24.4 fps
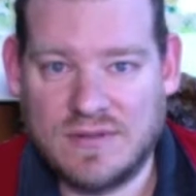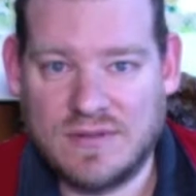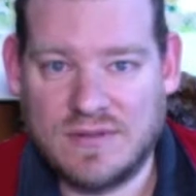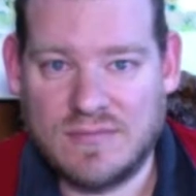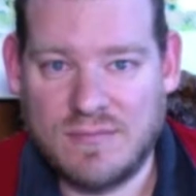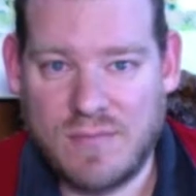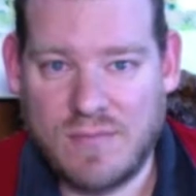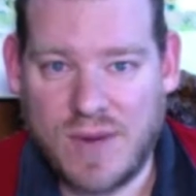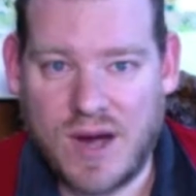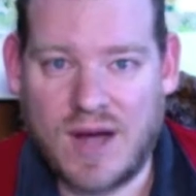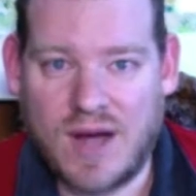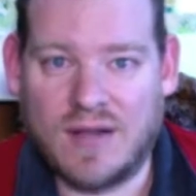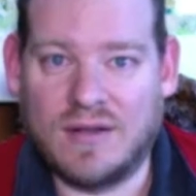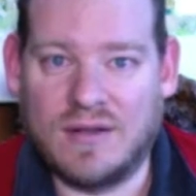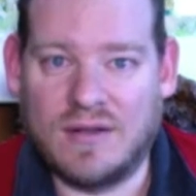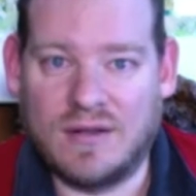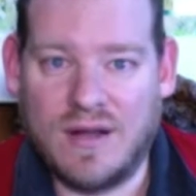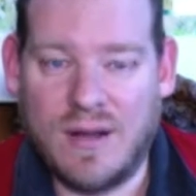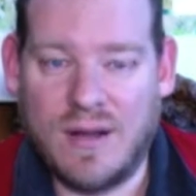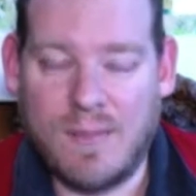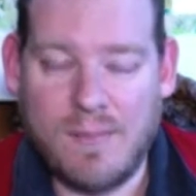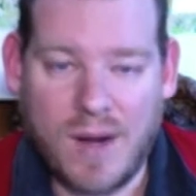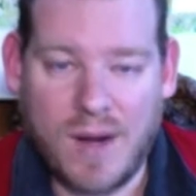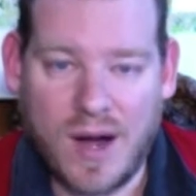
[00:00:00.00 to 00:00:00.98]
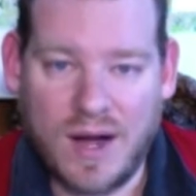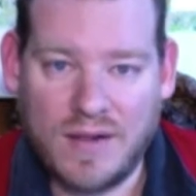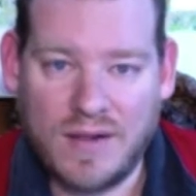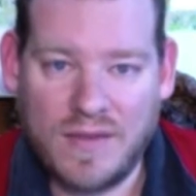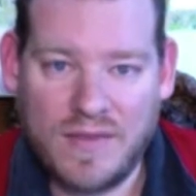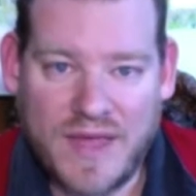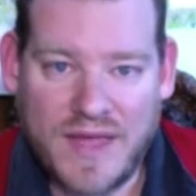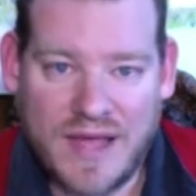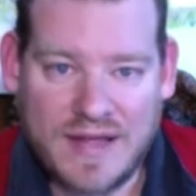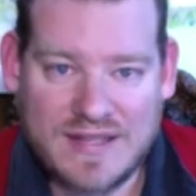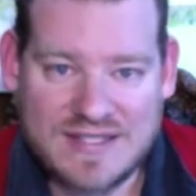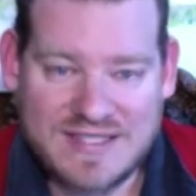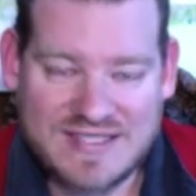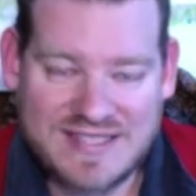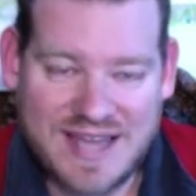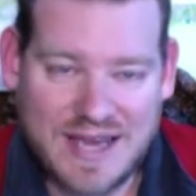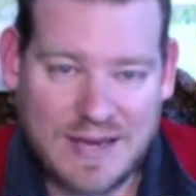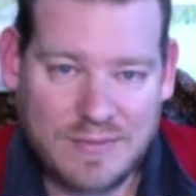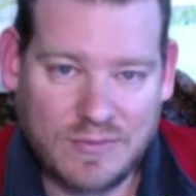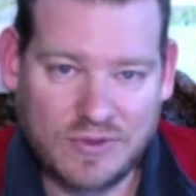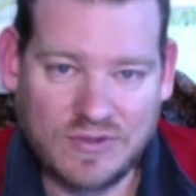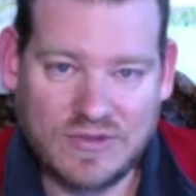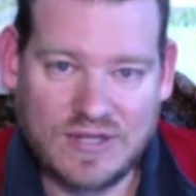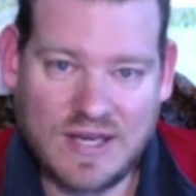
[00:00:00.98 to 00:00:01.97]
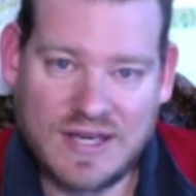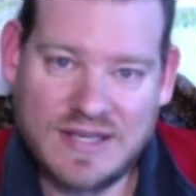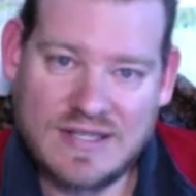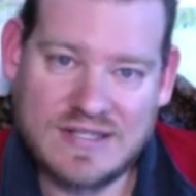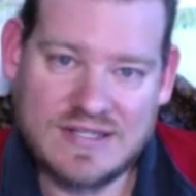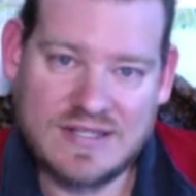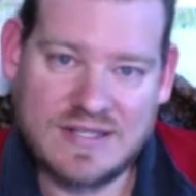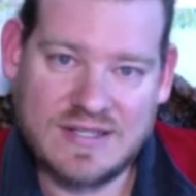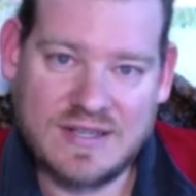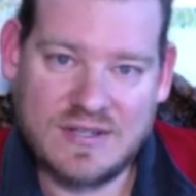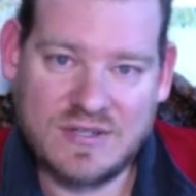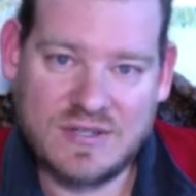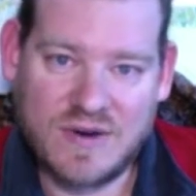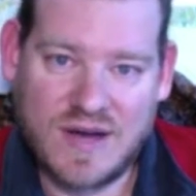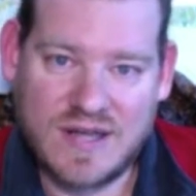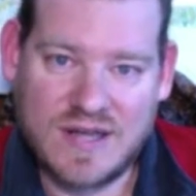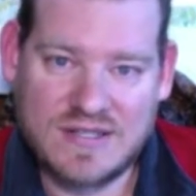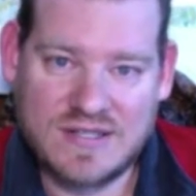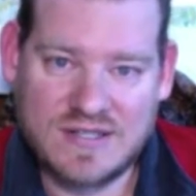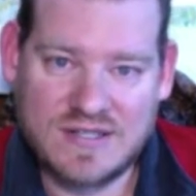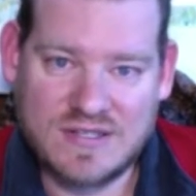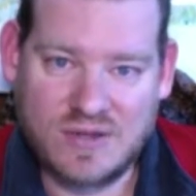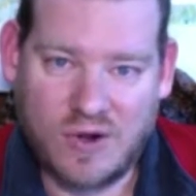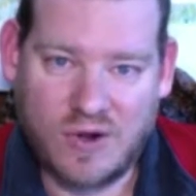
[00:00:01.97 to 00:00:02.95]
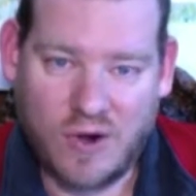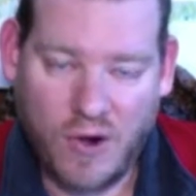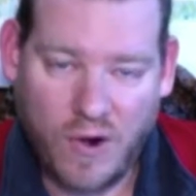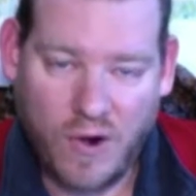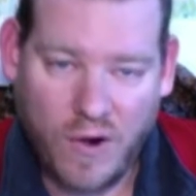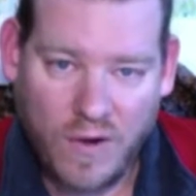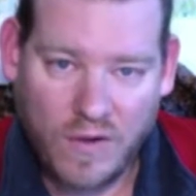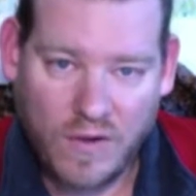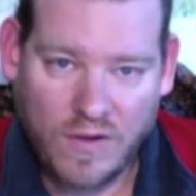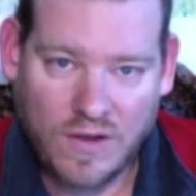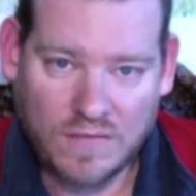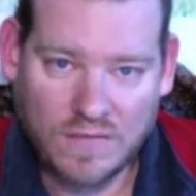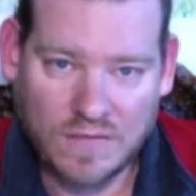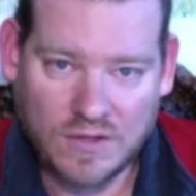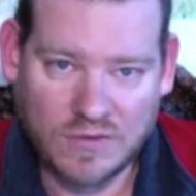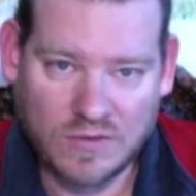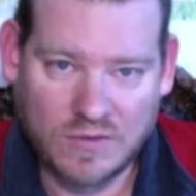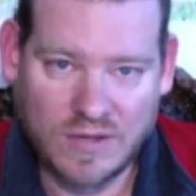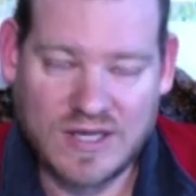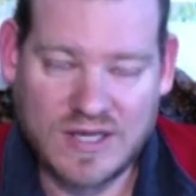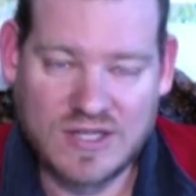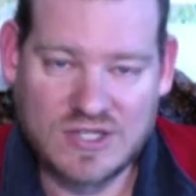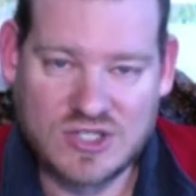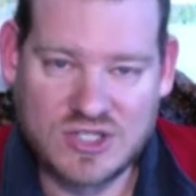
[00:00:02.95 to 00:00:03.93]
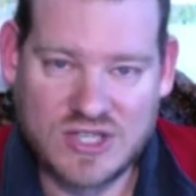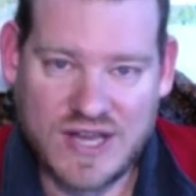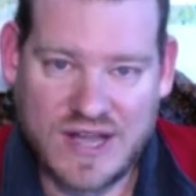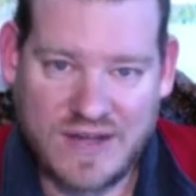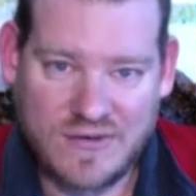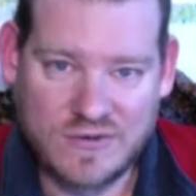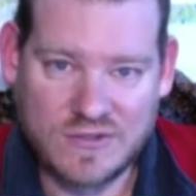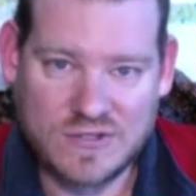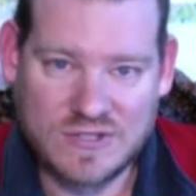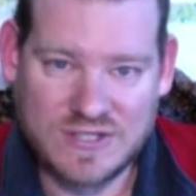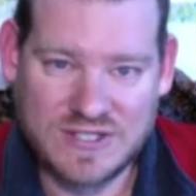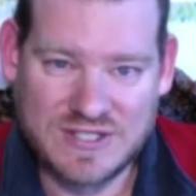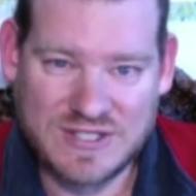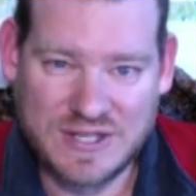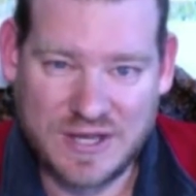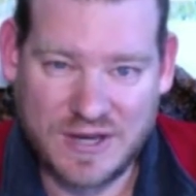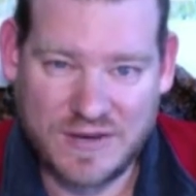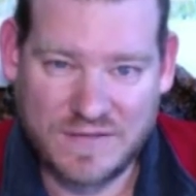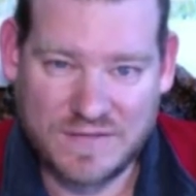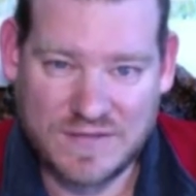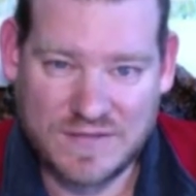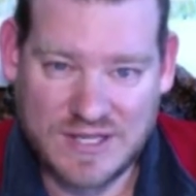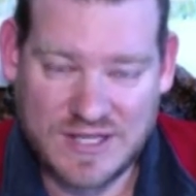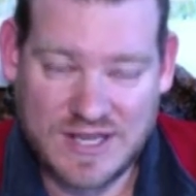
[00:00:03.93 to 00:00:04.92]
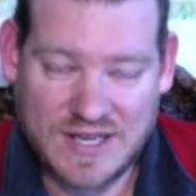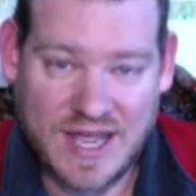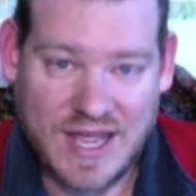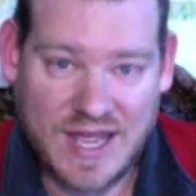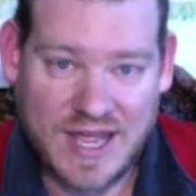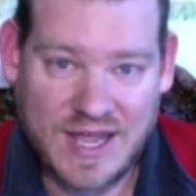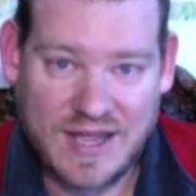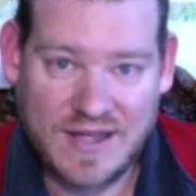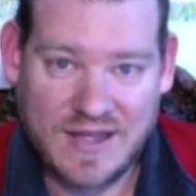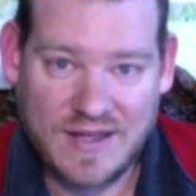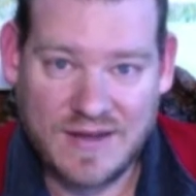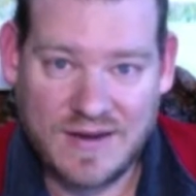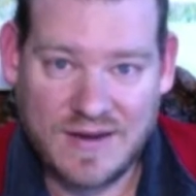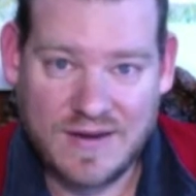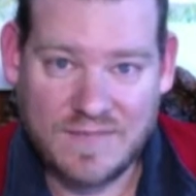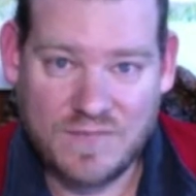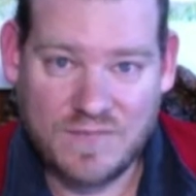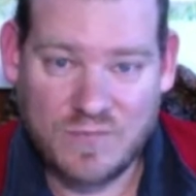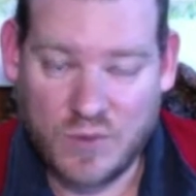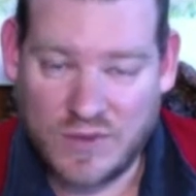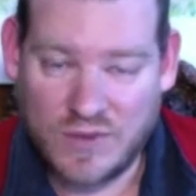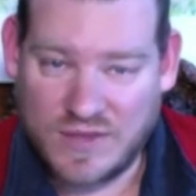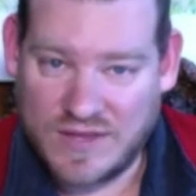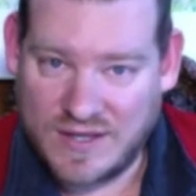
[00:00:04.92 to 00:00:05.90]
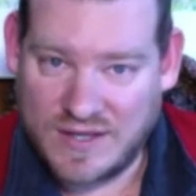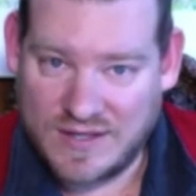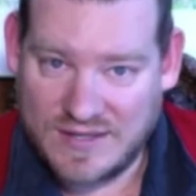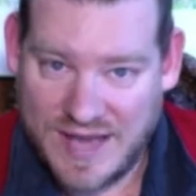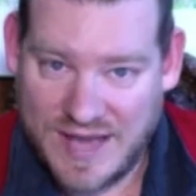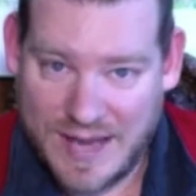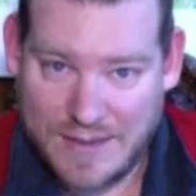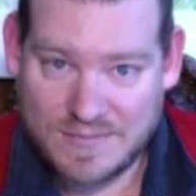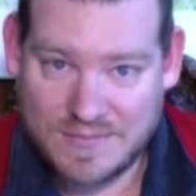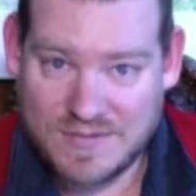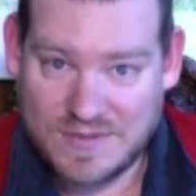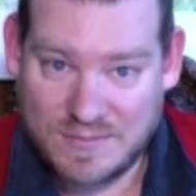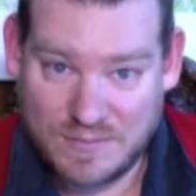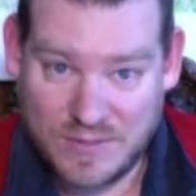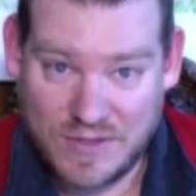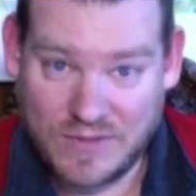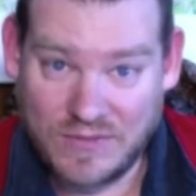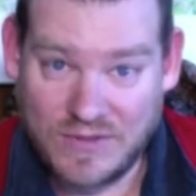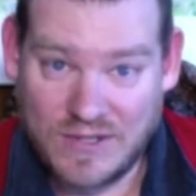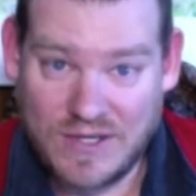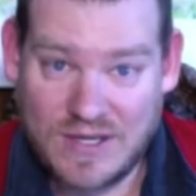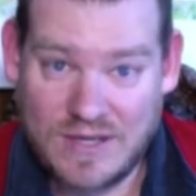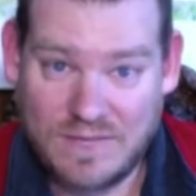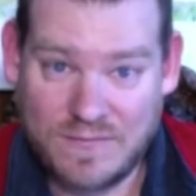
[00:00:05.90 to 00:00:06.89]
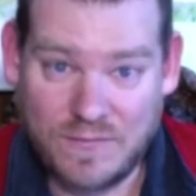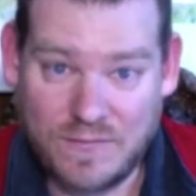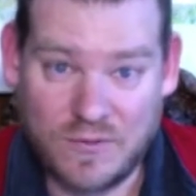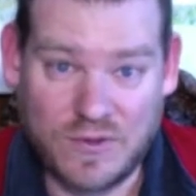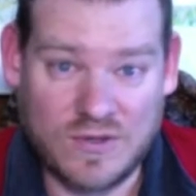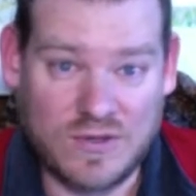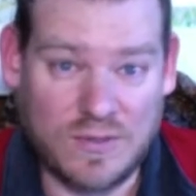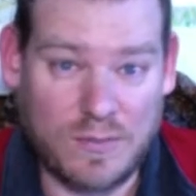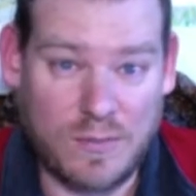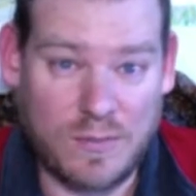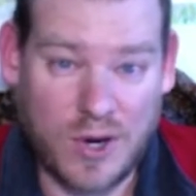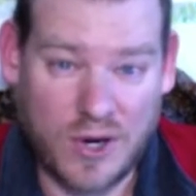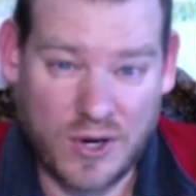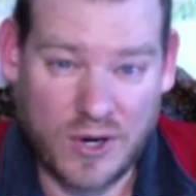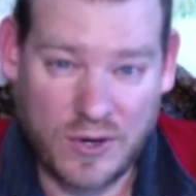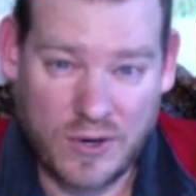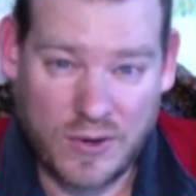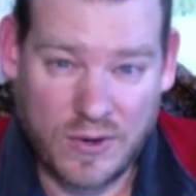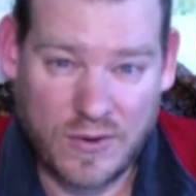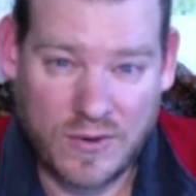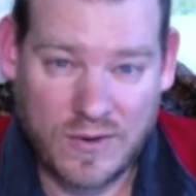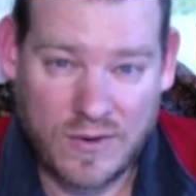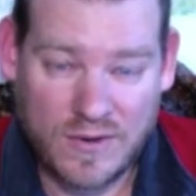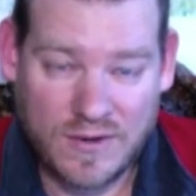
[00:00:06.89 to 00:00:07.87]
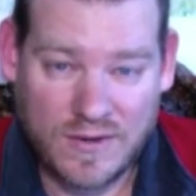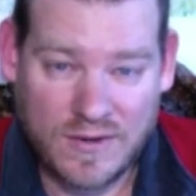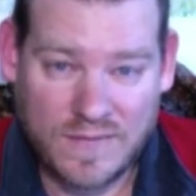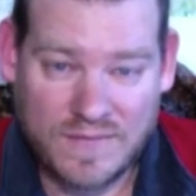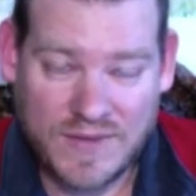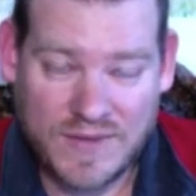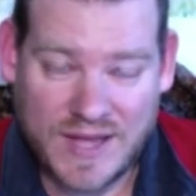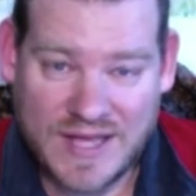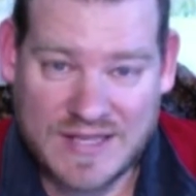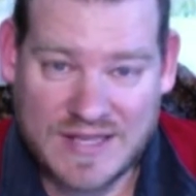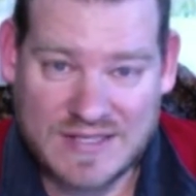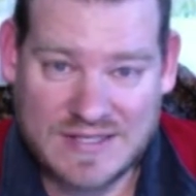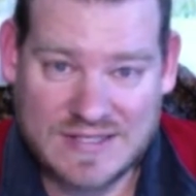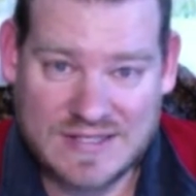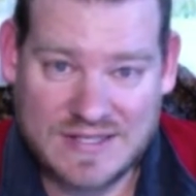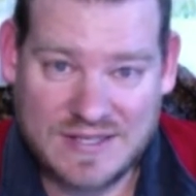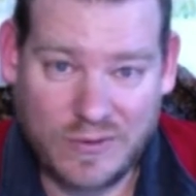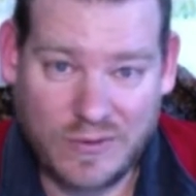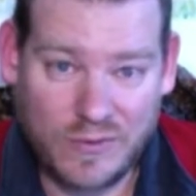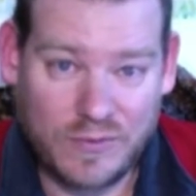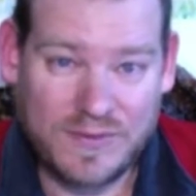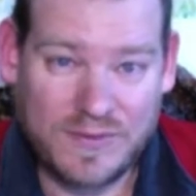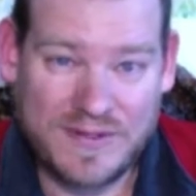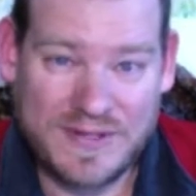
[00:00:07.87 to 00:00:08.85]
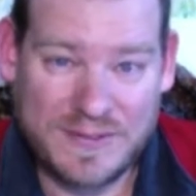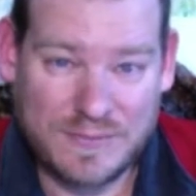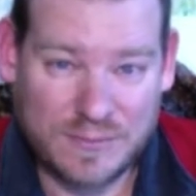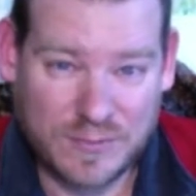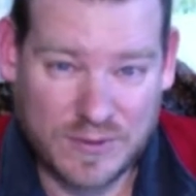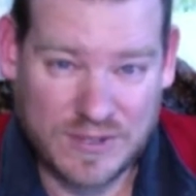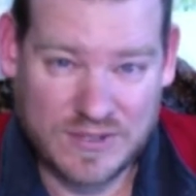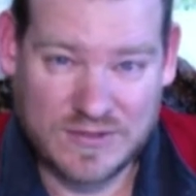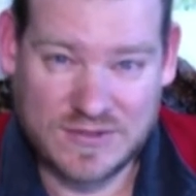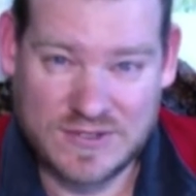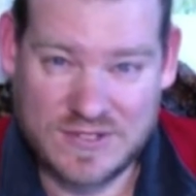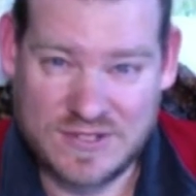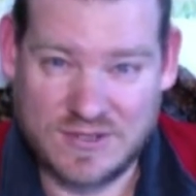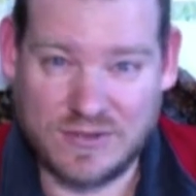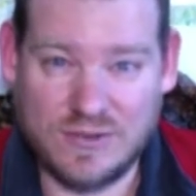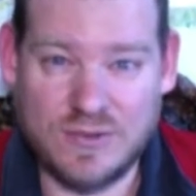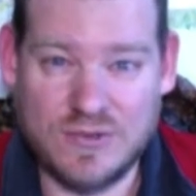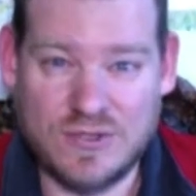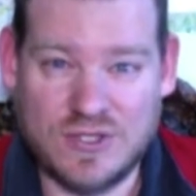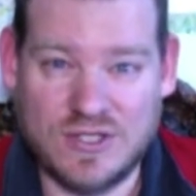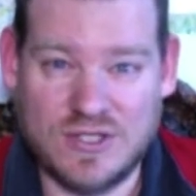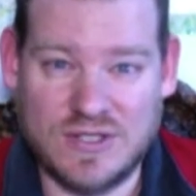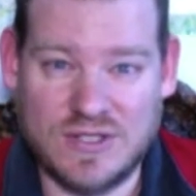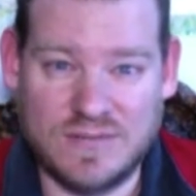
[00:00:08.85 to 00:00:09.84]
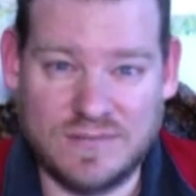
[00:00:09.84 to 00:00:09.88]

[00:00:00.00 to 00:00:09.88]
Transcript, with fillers: model a model that simultaneously addresses all of the greatest challenges of today with the adaptability for tomorrow as the only real solution.